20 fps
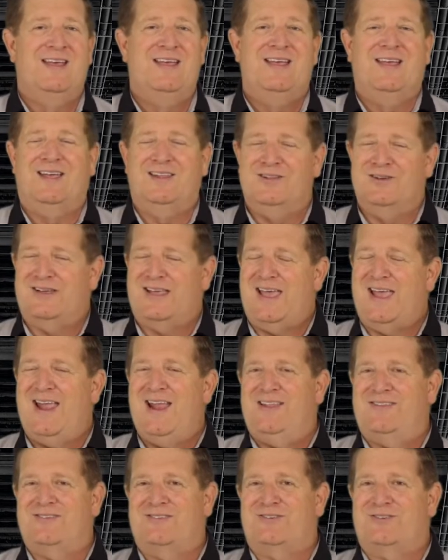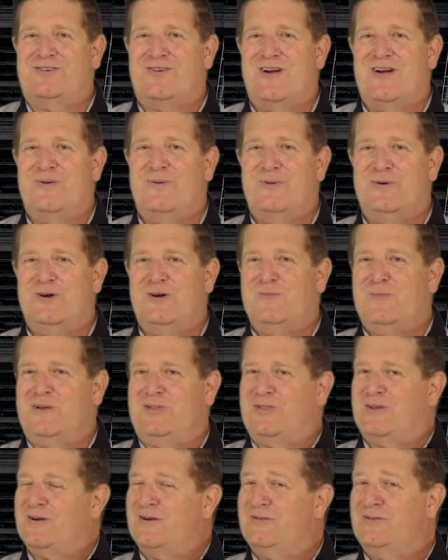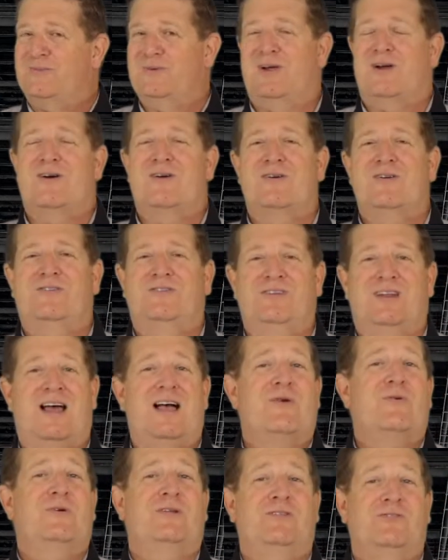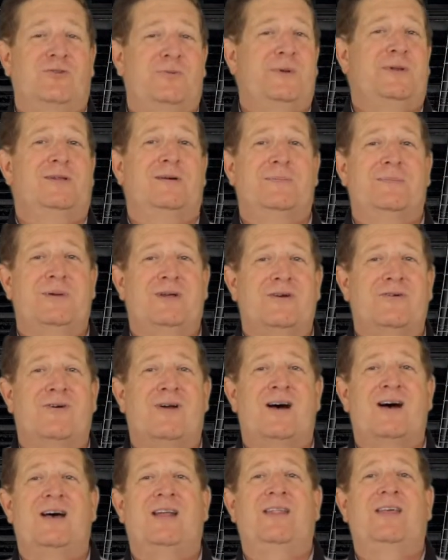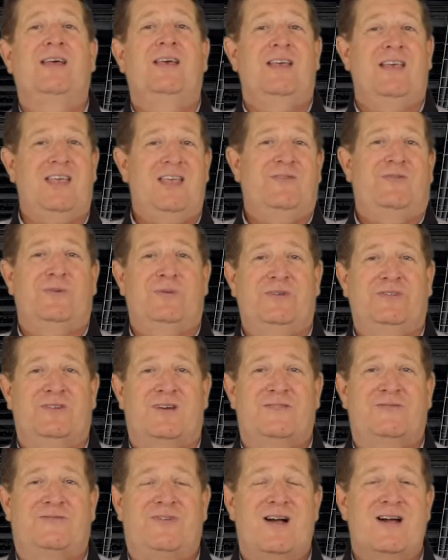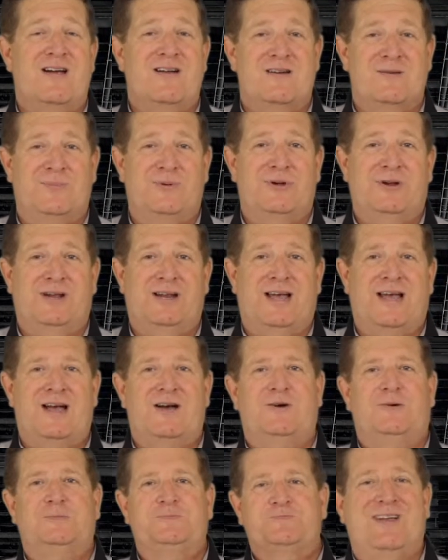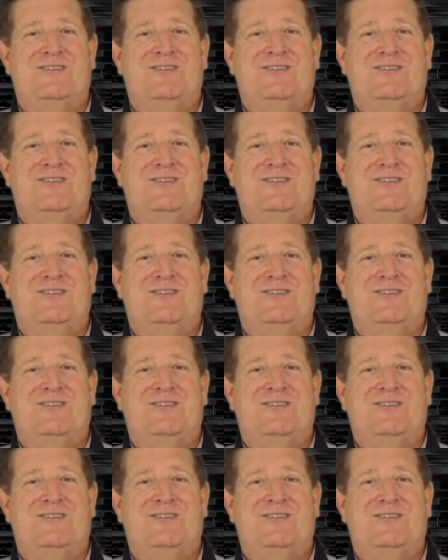And look, hate's a strong word, but there are some cars that I wouldn't spill a beer on if it was on fire to put it out.